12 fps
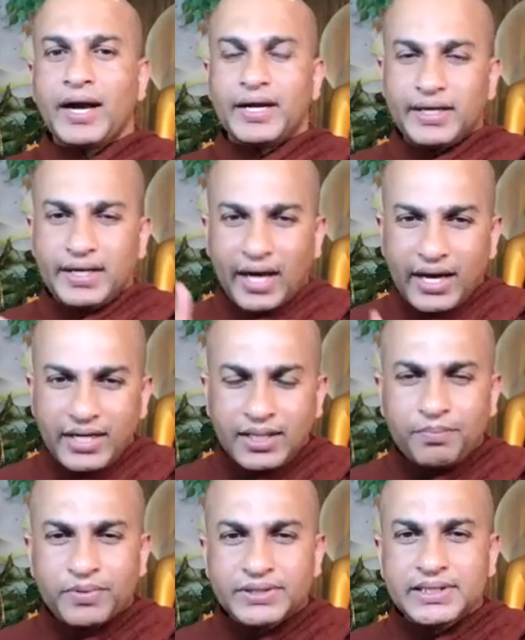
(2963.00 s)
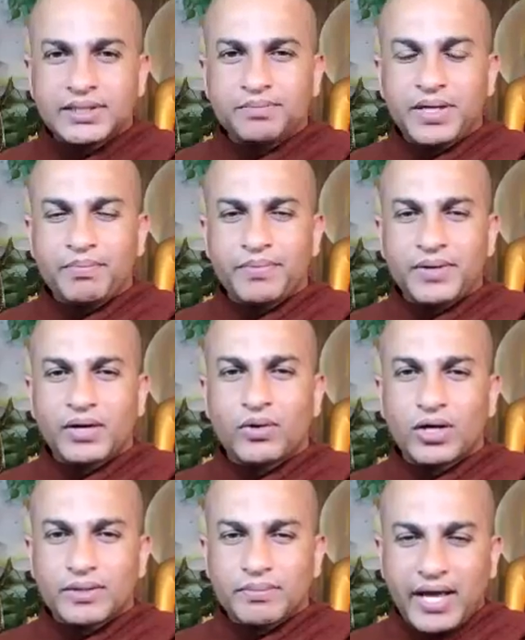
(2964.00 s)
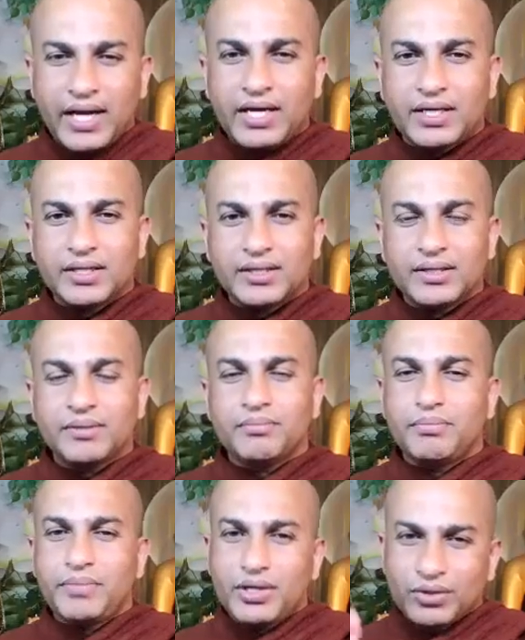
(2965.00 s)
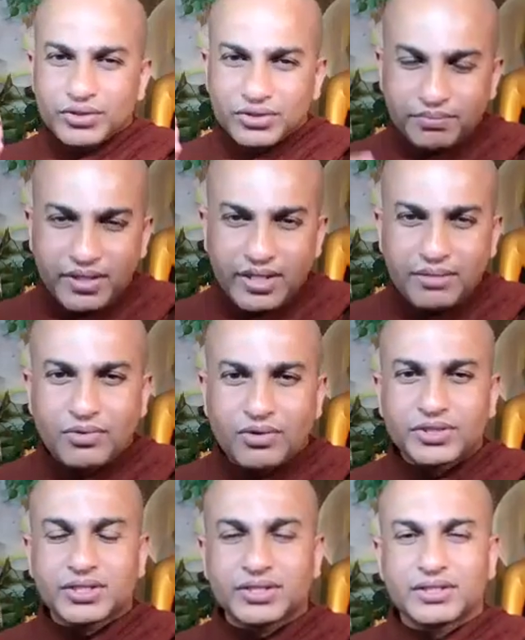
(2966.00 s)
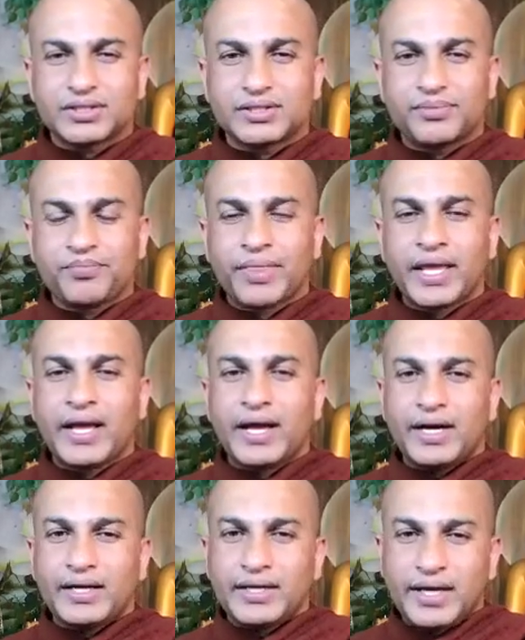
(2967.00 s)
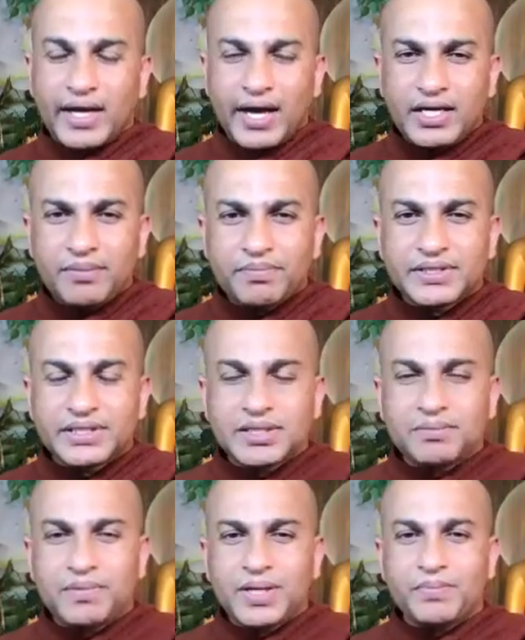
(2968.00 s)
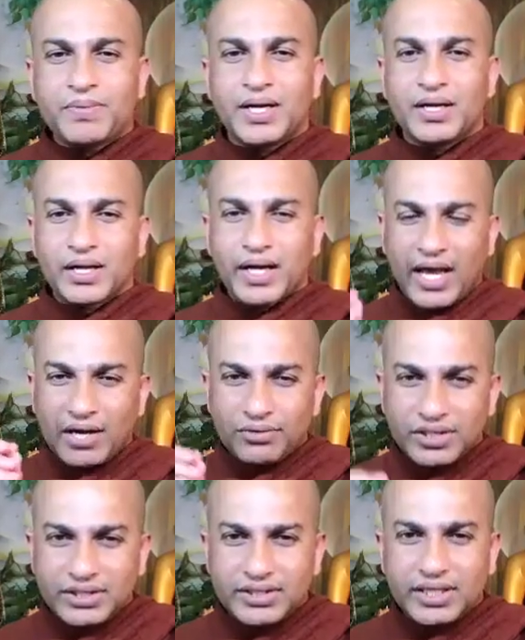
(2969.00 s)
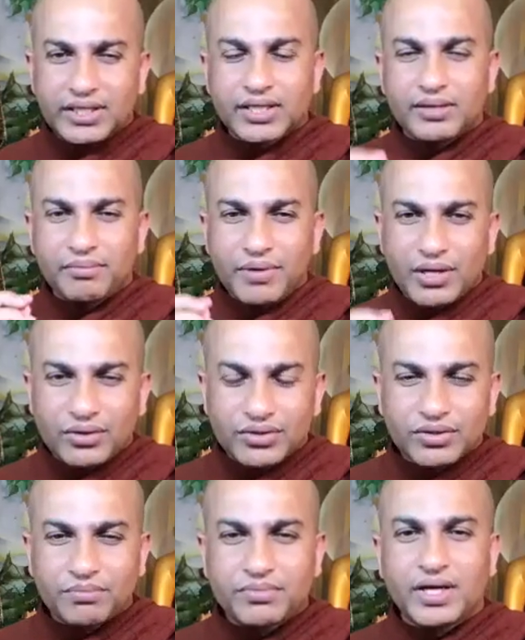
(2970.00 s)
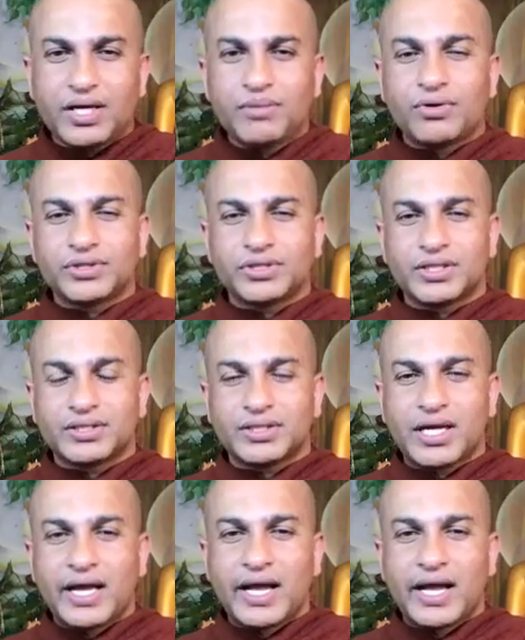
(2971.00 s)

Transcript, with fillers: 90% people got married because of the emotions 90% people have the children because of the emotions